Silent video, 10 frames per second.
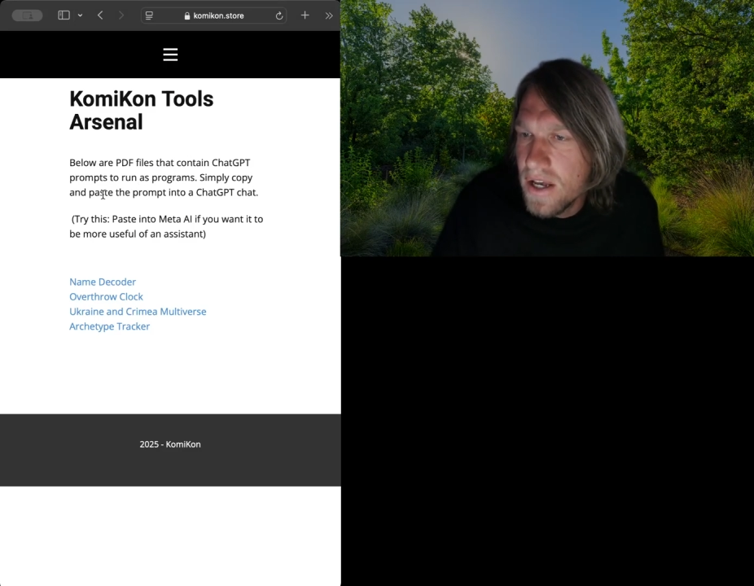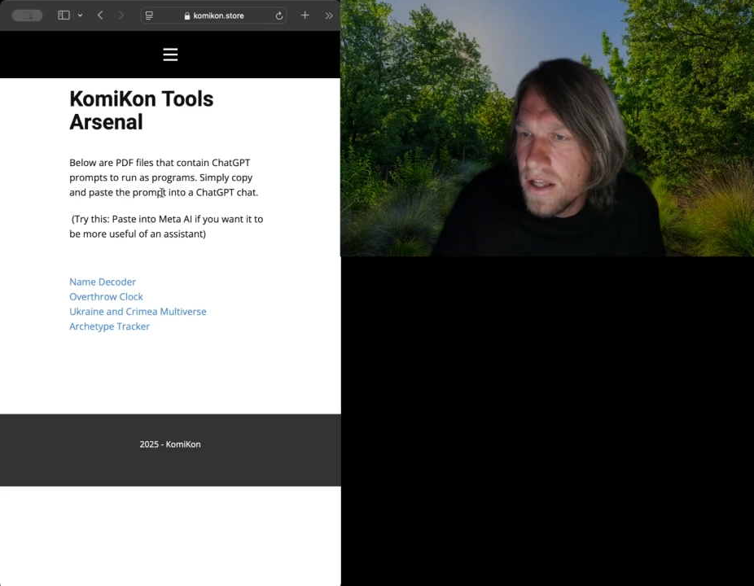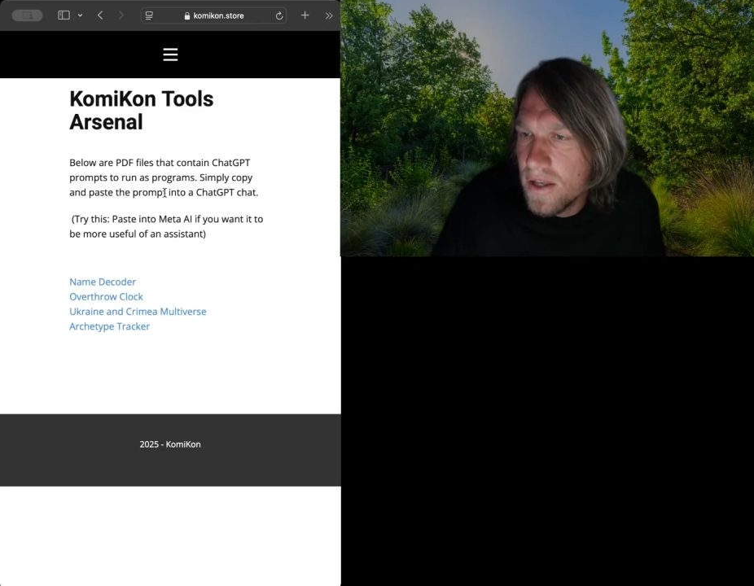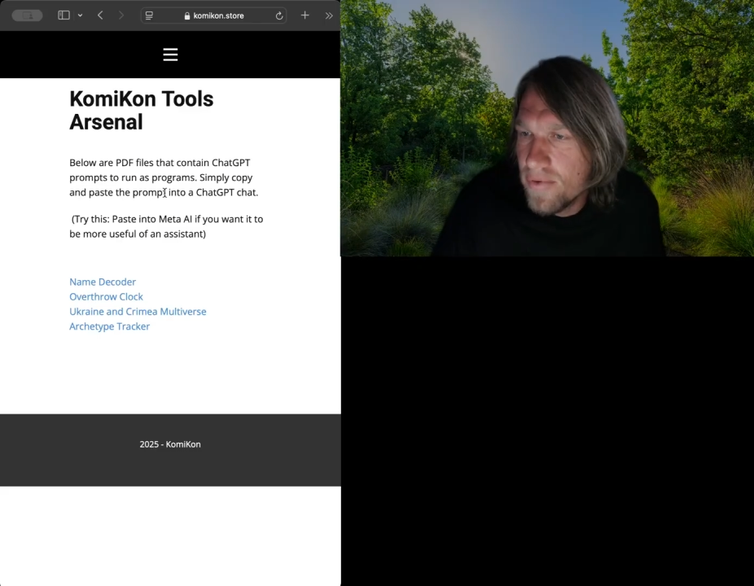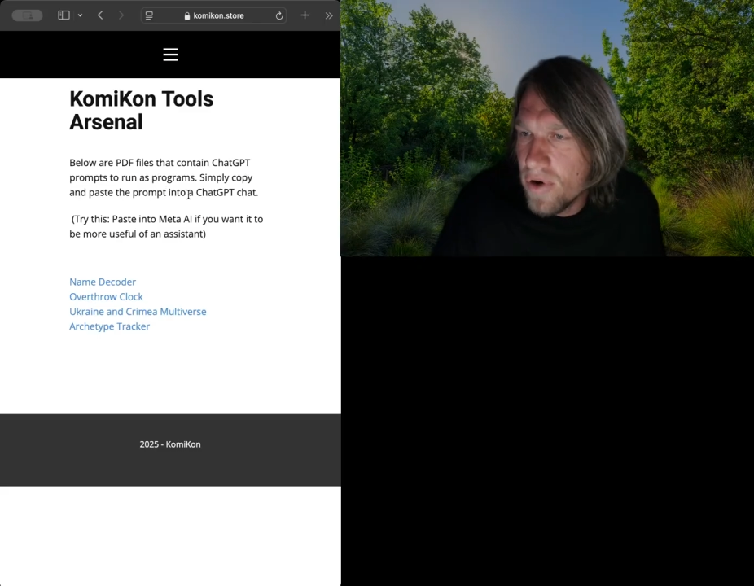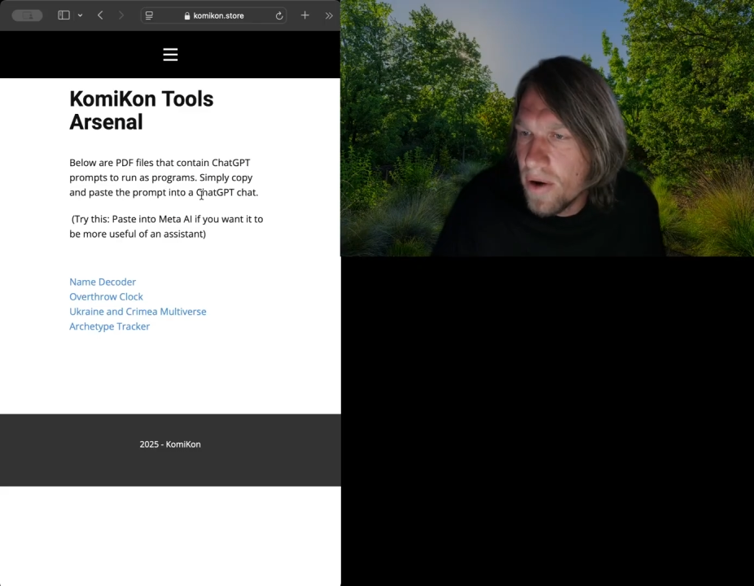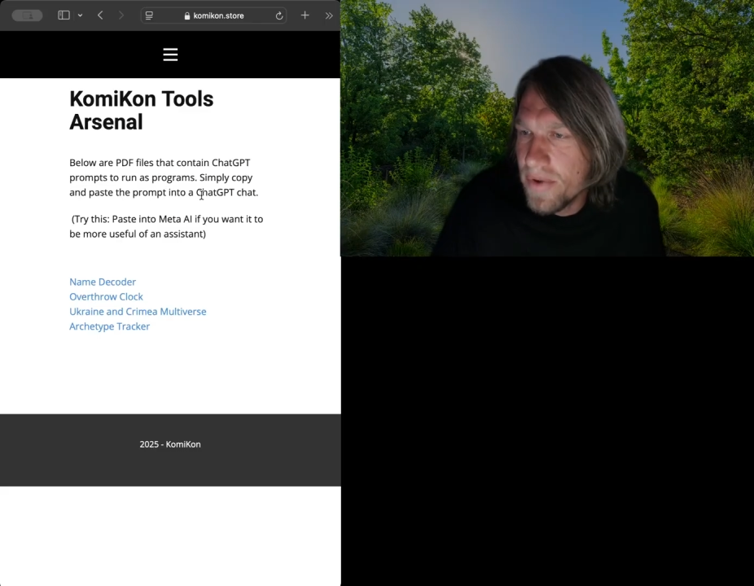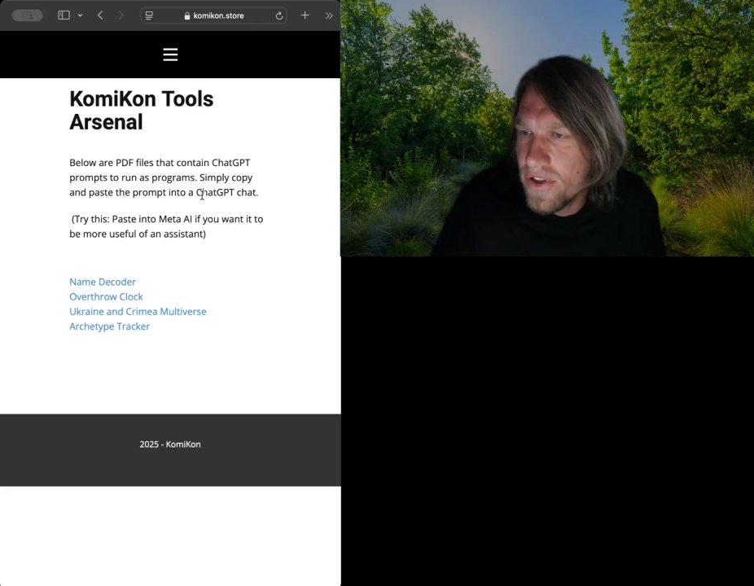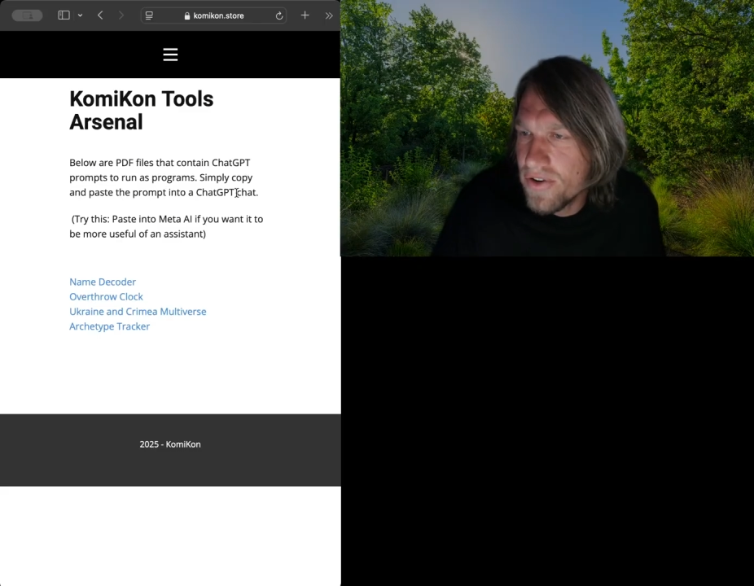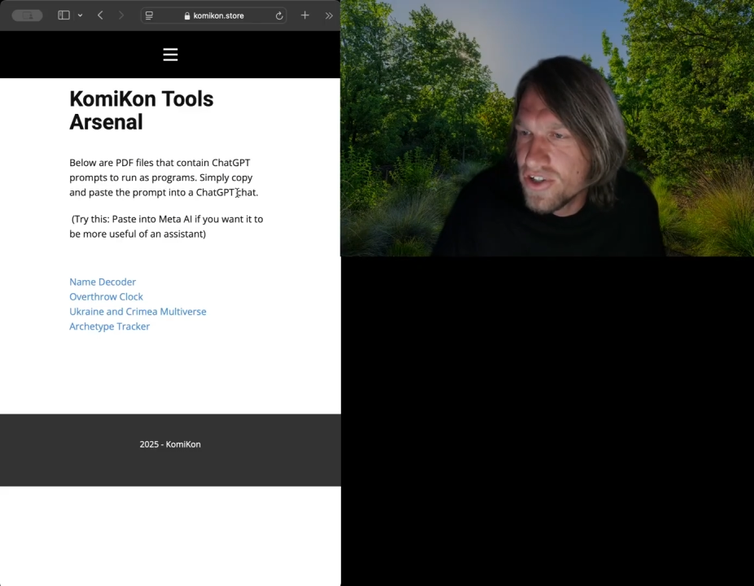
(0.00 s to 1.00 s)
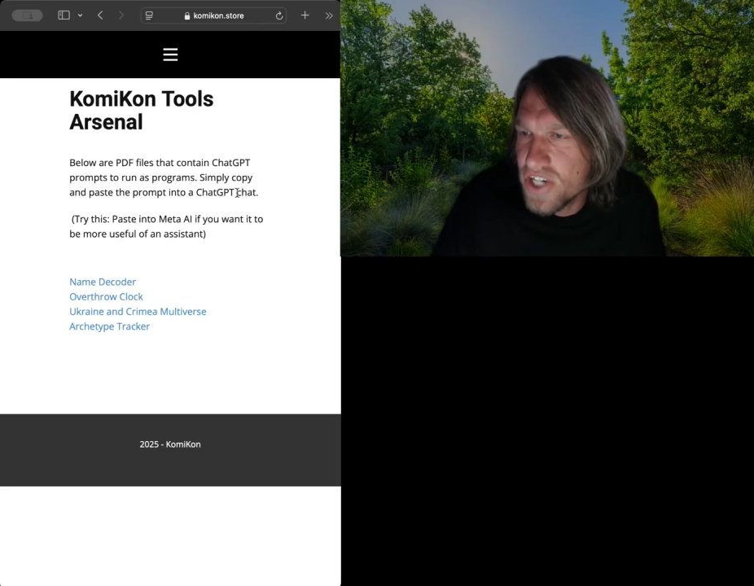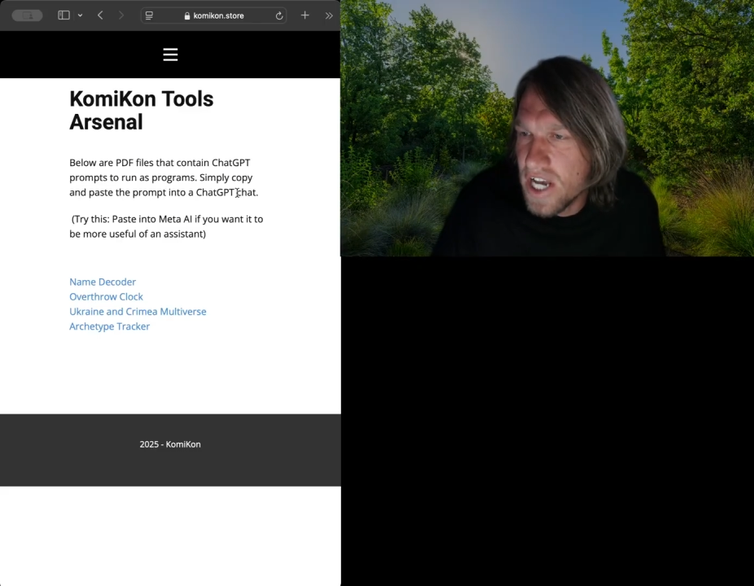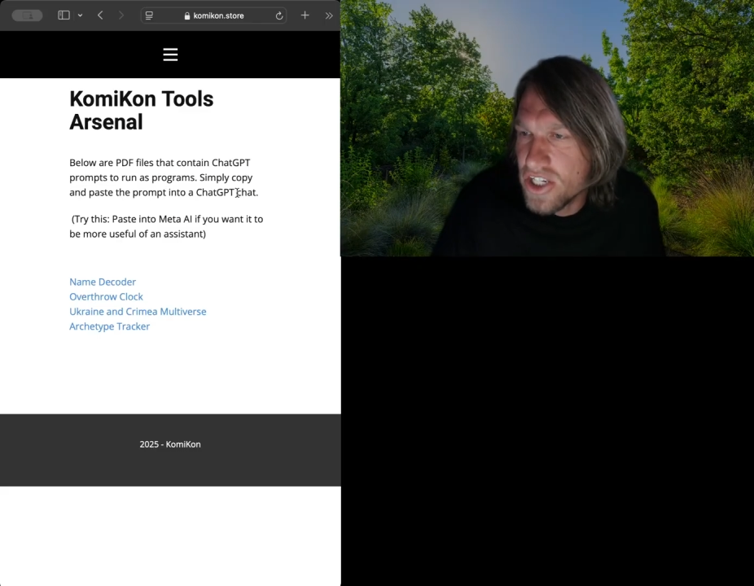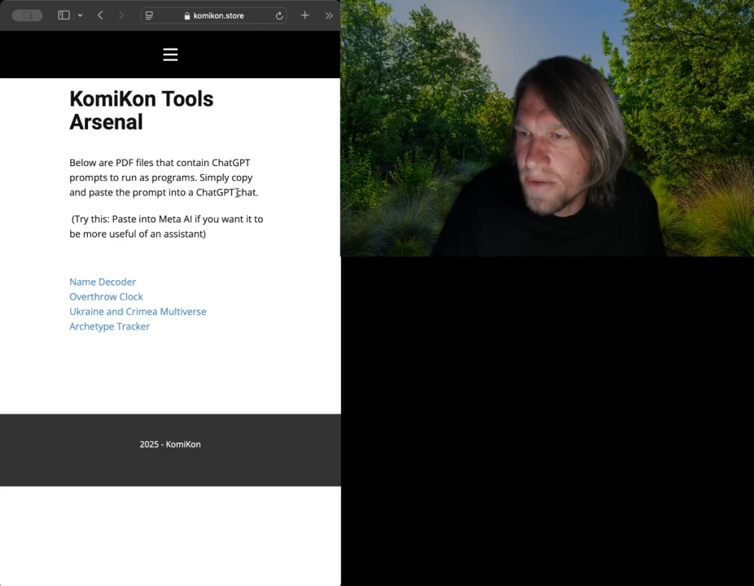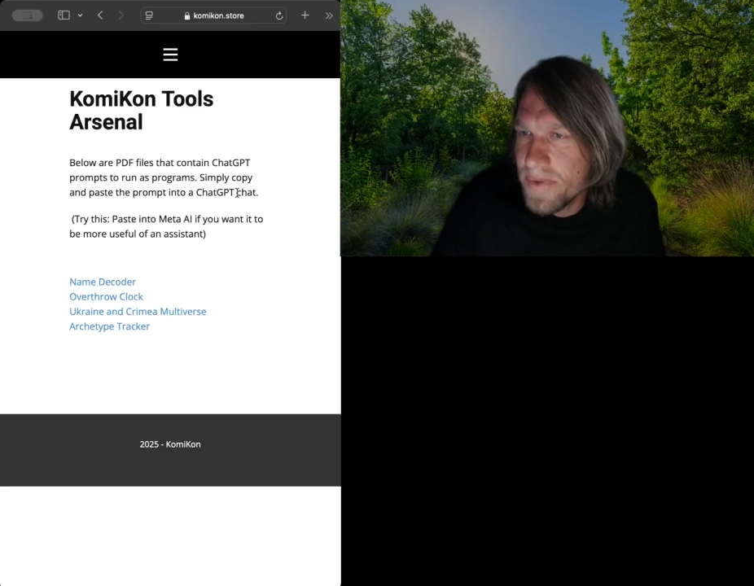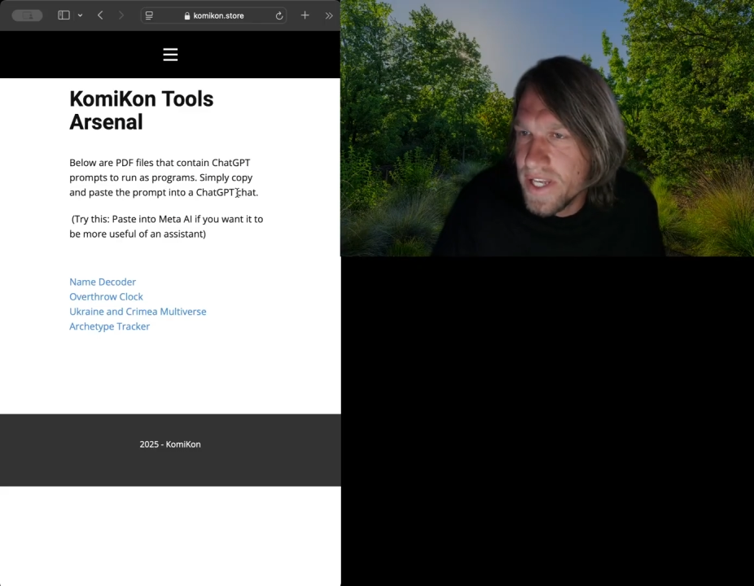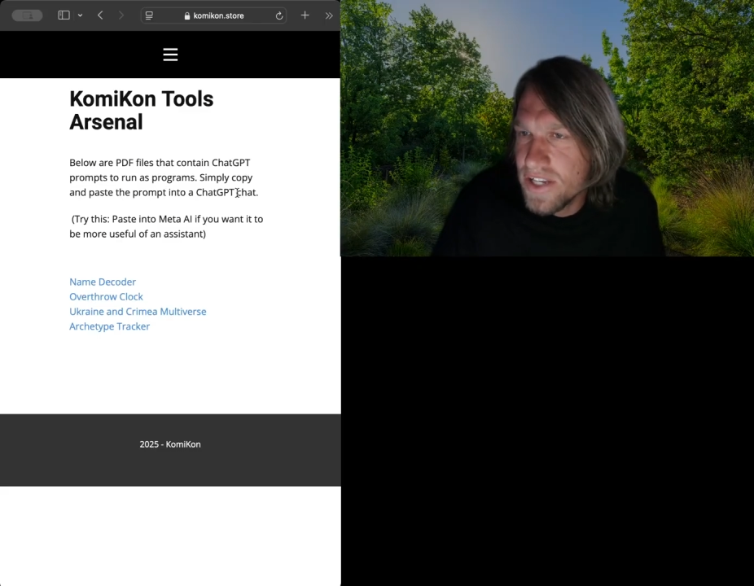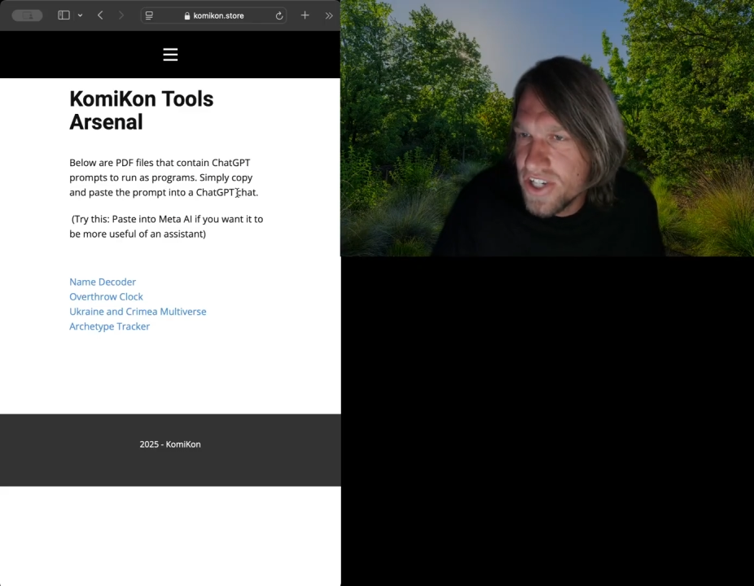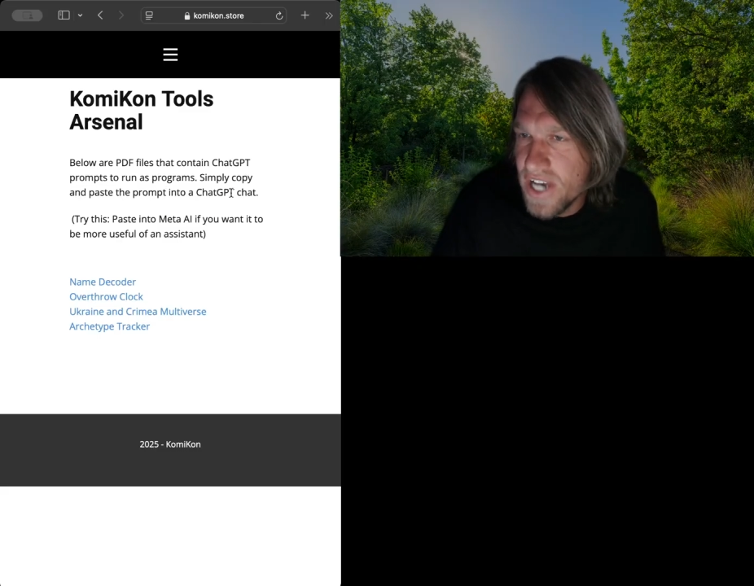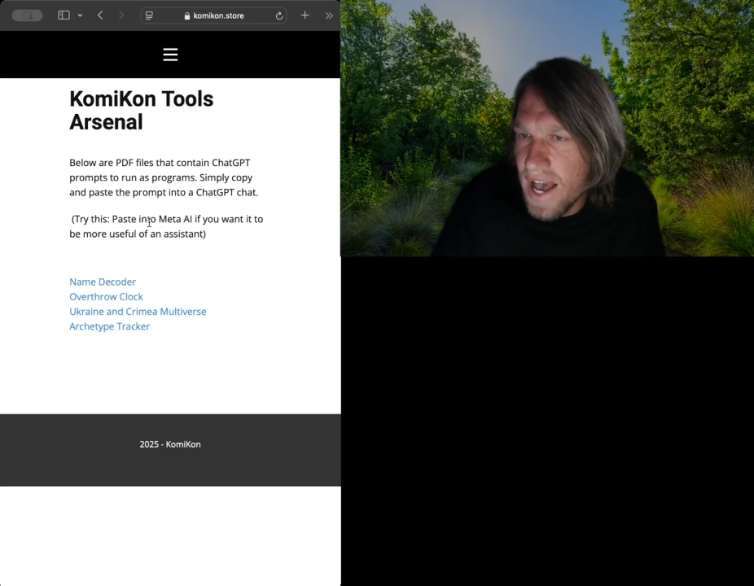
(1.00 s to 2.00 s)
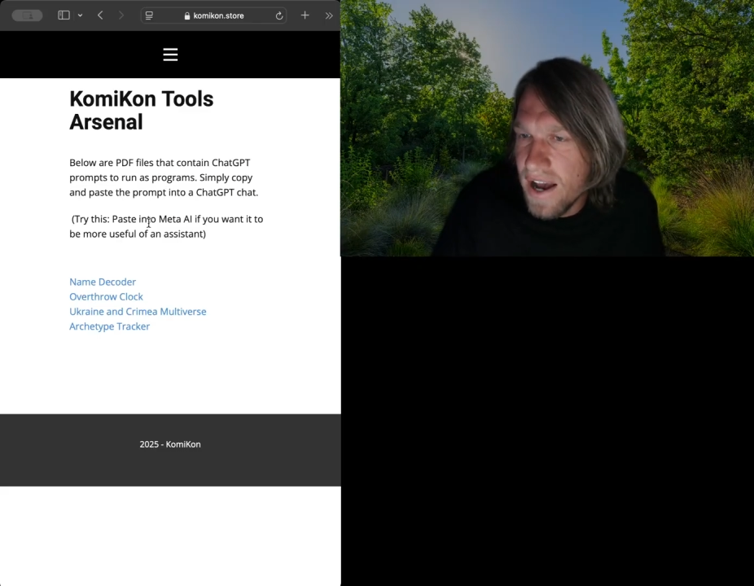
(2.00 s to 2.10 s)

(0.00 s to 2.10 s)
the prompt into a ChatGPT chat.